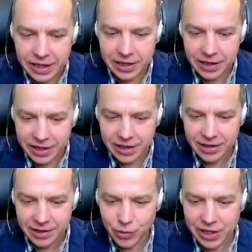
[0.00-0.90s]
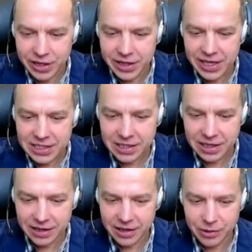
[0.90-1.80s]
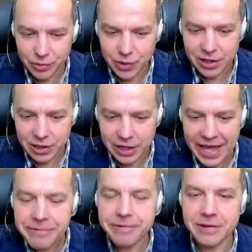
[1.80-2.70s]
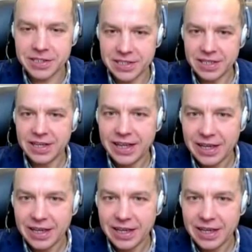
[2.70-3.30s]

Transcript: it, it, it, it well, it can uh, well, efforts